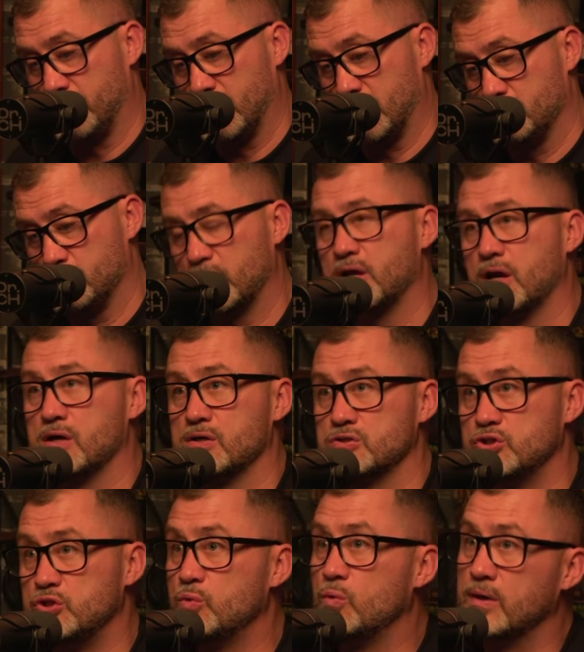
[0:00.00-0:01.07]
because
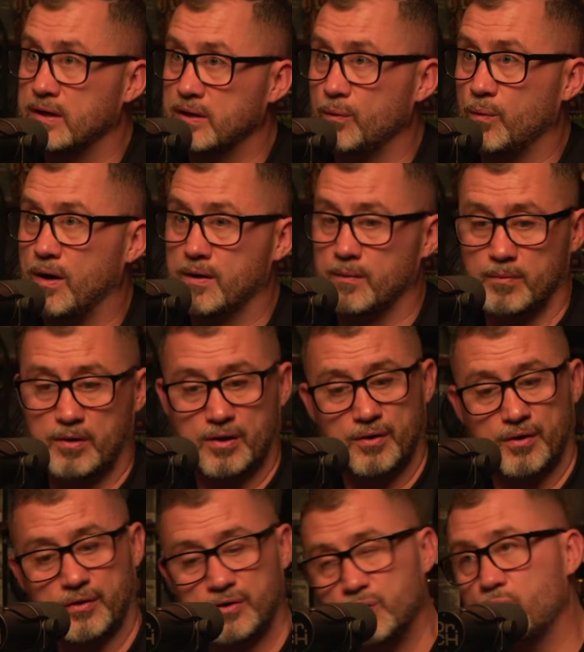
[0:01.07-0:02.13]
you want to eat
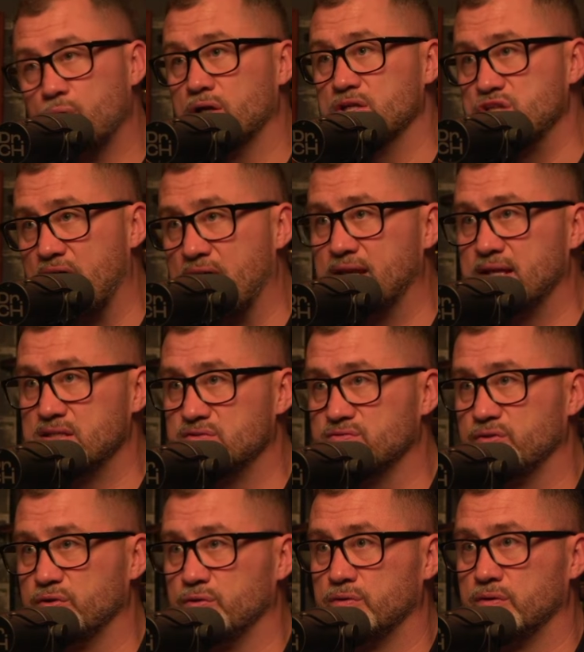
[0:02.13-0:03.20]
Whataburger and you want Chinese
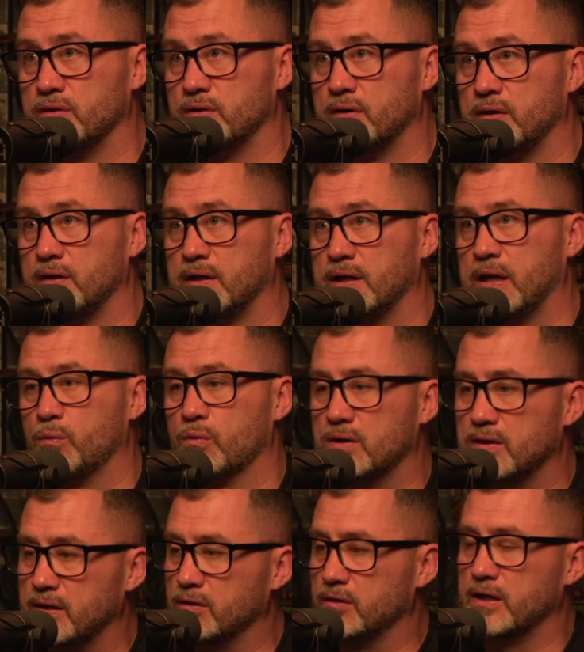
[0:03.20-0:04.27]
food. And we're
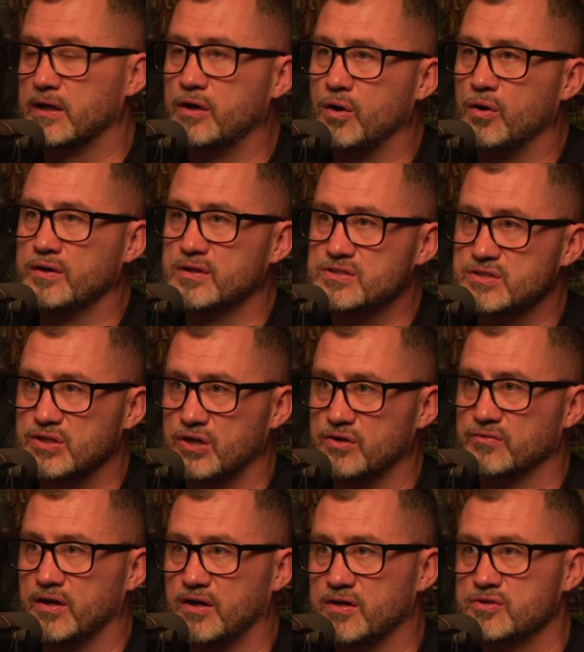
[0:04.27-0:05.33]
literally going to serve
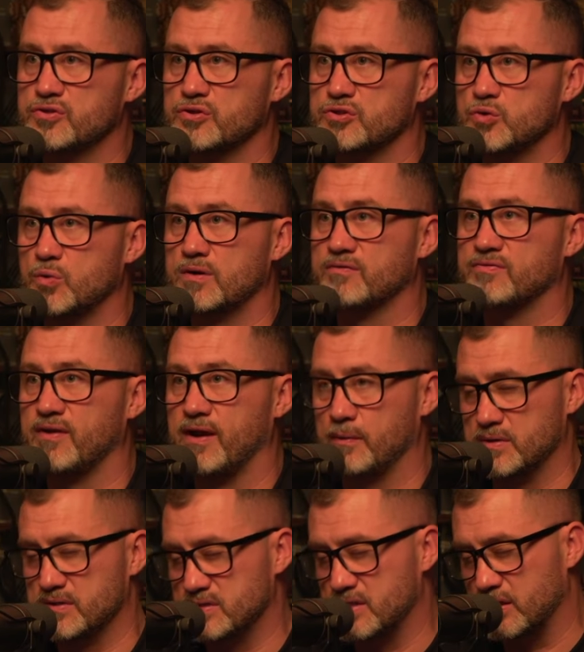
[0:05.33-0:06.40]
one hundred twenty
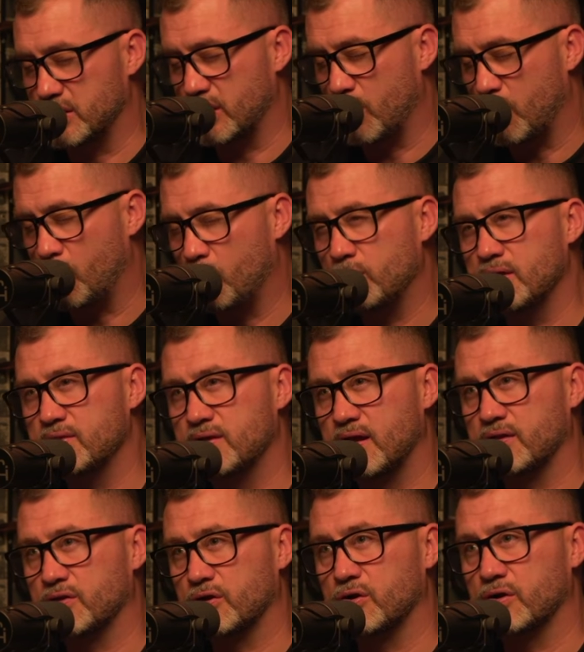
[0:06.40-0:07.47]
families that the only
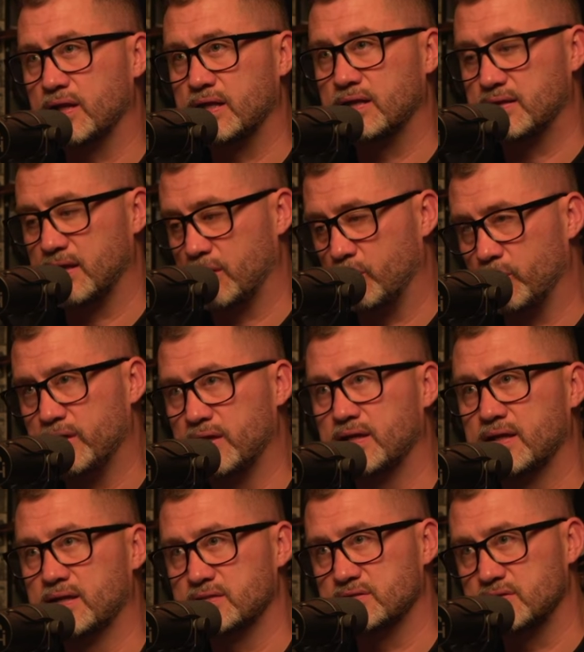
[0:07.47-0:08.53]
thing they're going to eat that week
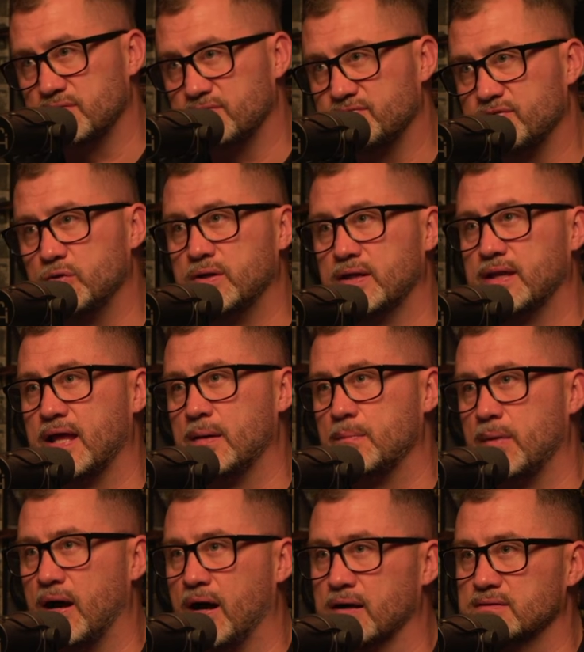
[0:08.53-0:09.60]
is the food in that
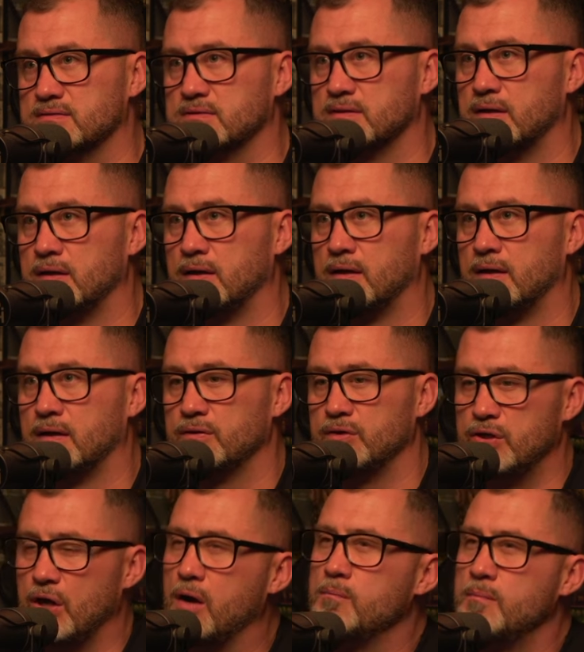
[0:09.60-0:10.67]
box. Mm. Do
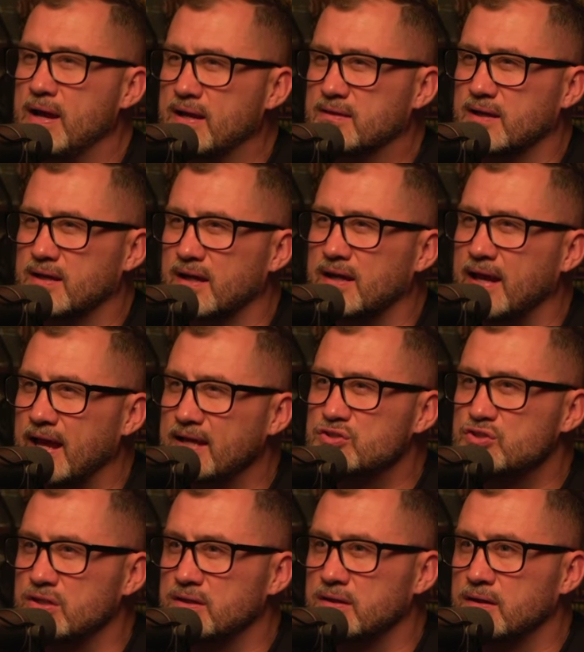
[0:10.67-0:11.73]
y'all make the
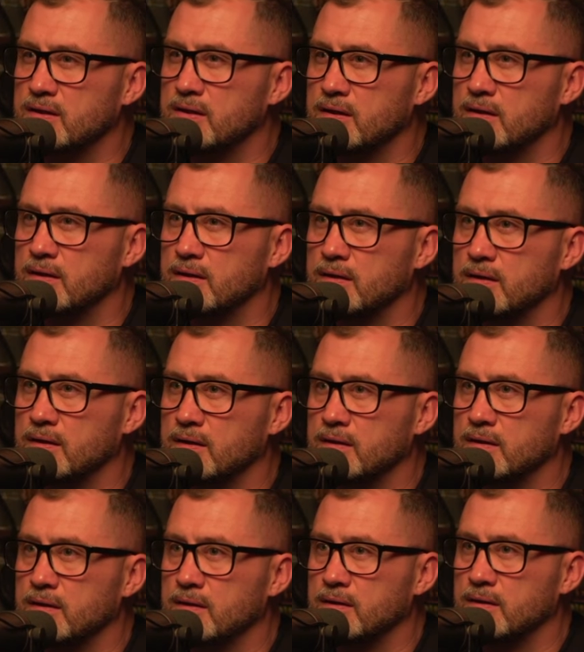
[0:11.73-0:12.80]
connection?
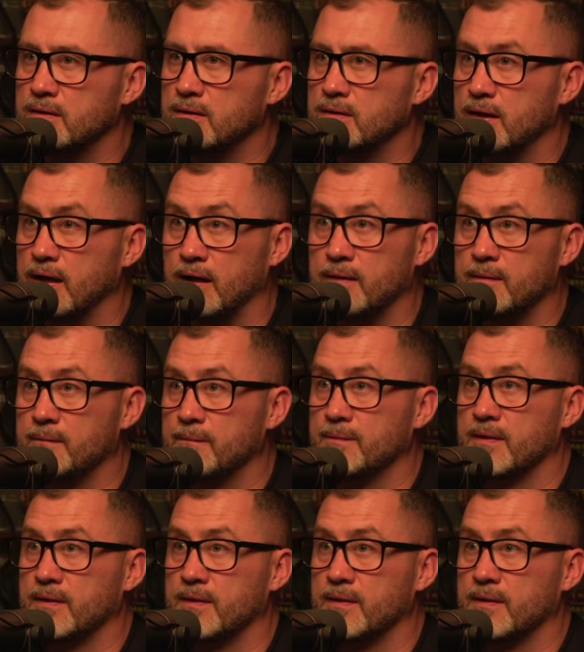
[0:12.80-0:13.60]
And they don't,